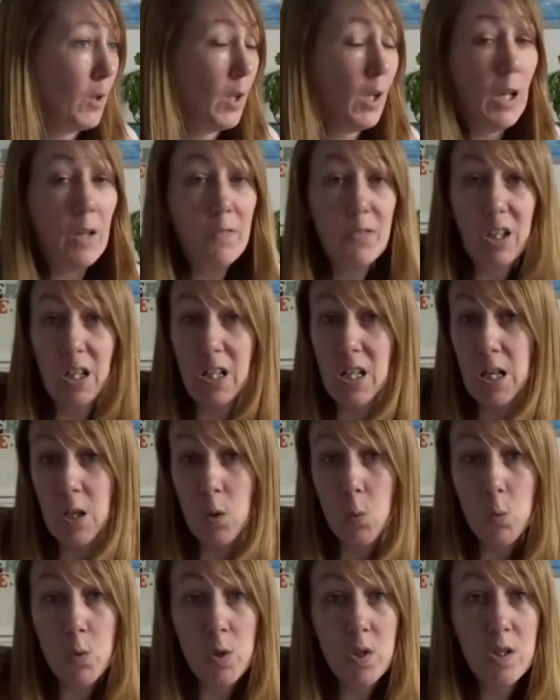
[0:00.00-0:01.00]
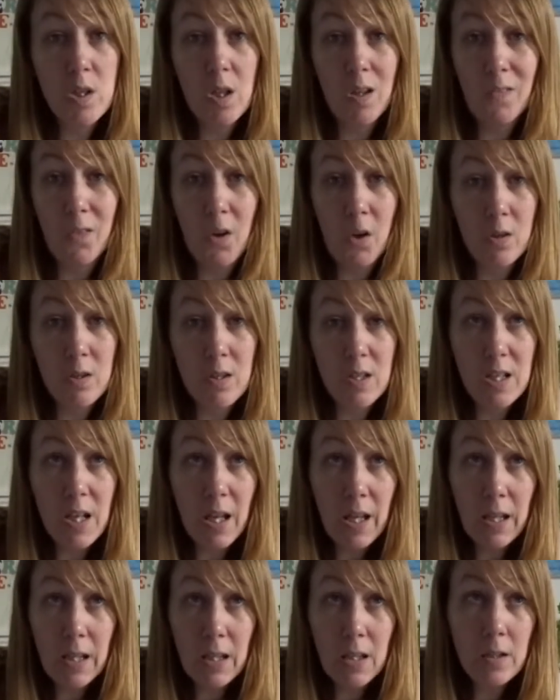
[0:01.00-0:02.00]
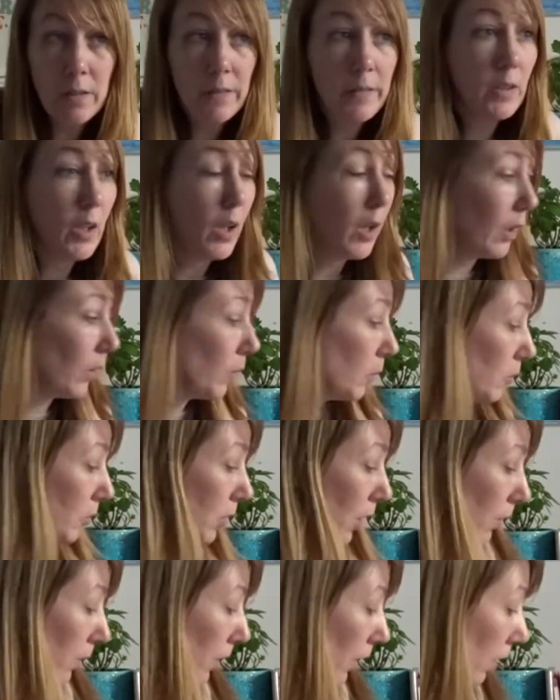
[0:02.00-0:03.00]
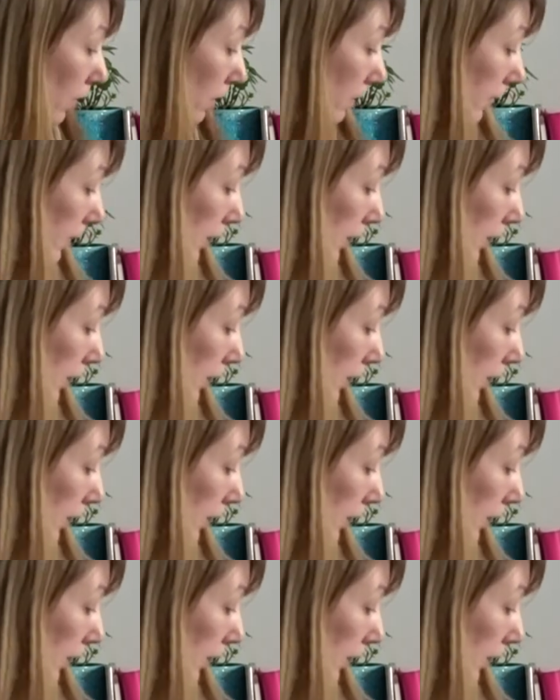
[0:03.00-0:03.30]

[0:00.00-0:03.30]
haven't had any orders so far today, so don't know.